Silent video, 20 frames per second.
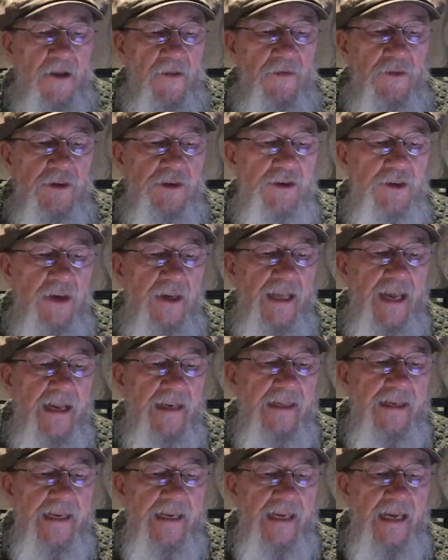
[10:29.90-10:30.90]
The
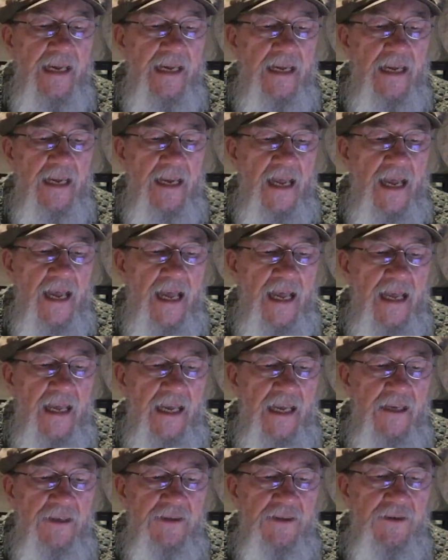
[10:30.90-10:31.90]
shillelagh
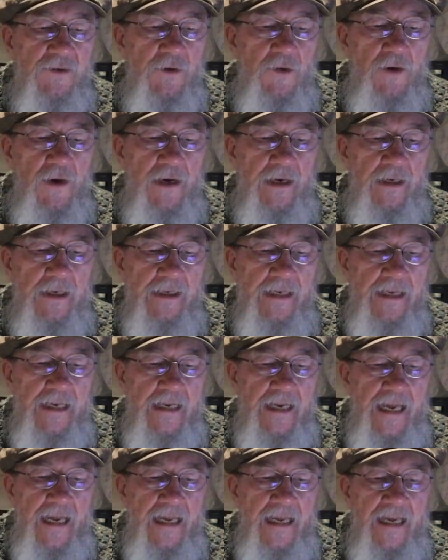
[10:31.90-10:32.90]

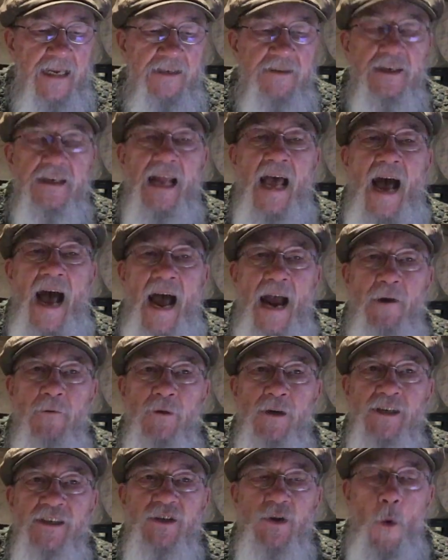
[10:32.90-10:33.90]
historically is an
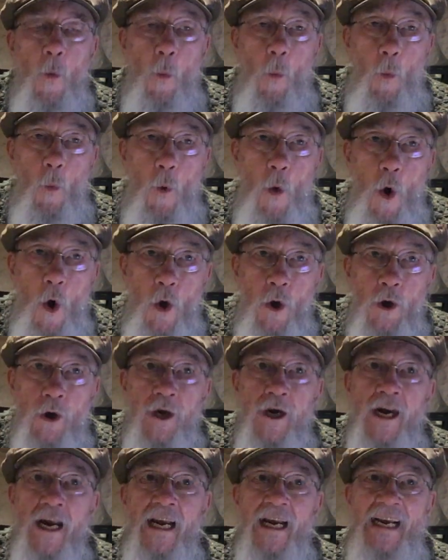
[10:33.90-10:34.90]
Irish
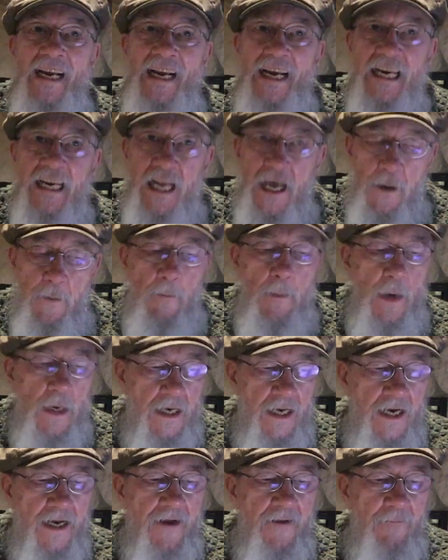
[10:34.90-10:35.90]
war club,
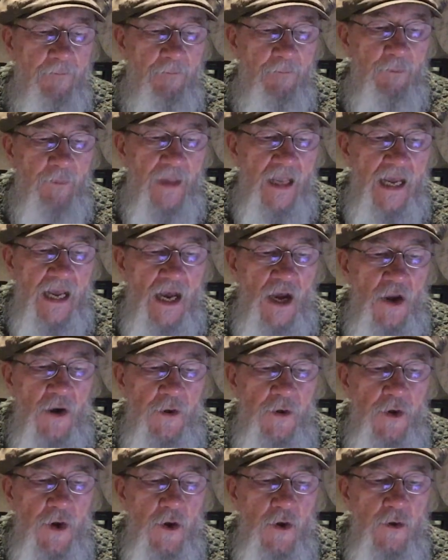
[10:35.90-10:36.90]

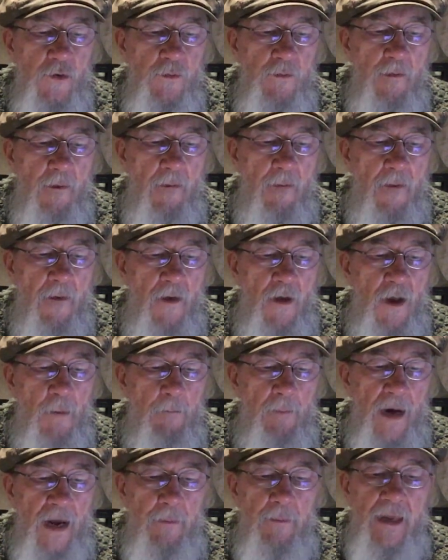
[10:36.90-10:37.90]
known
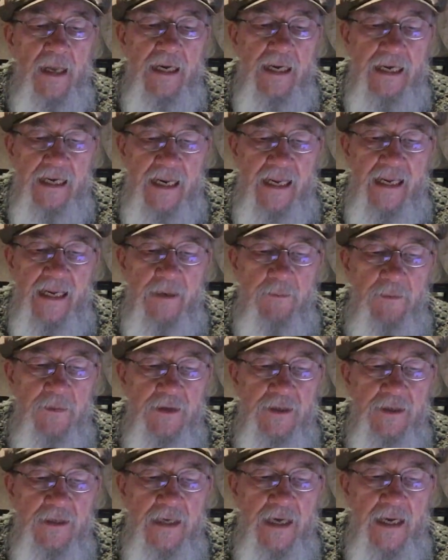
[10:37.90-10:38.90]
by many
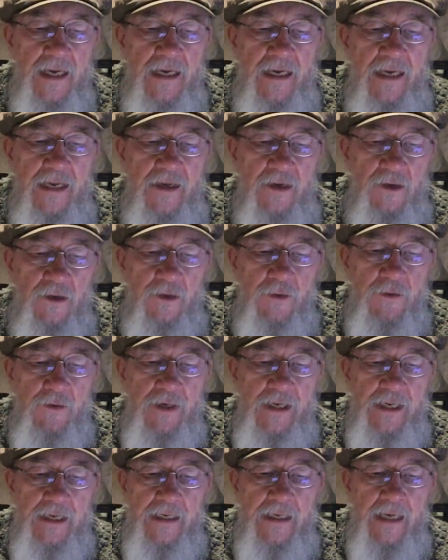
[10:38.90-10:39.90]
names,
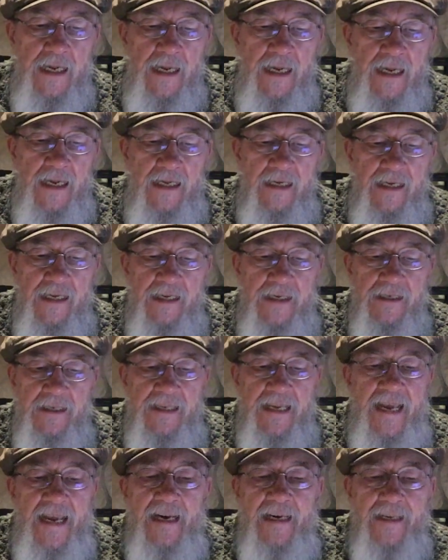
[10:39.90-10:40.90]
including in
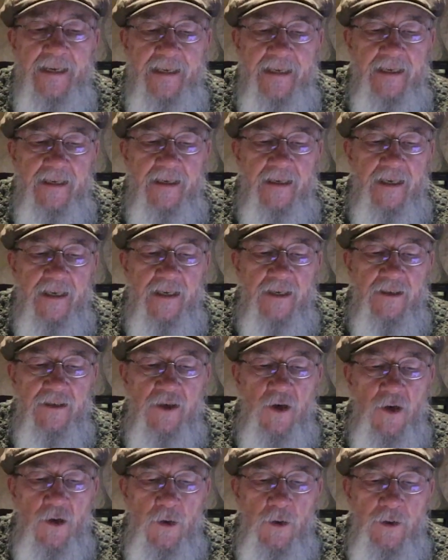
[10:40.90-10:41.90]
Gaelic, it's
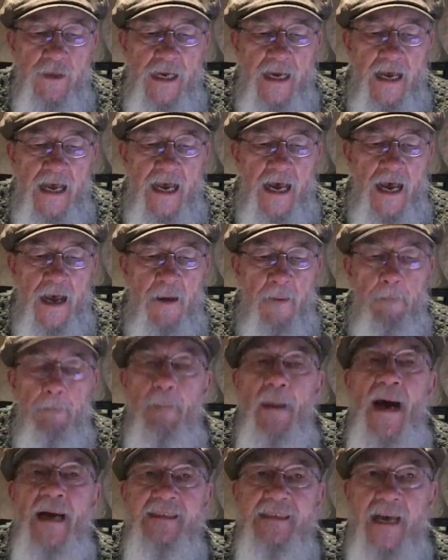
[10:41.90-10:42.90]
called a
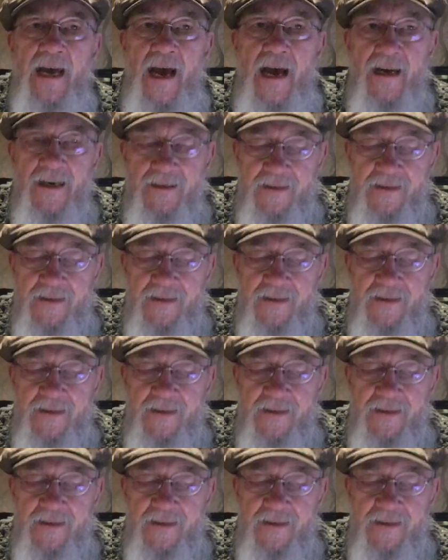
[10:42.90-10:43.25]
bata,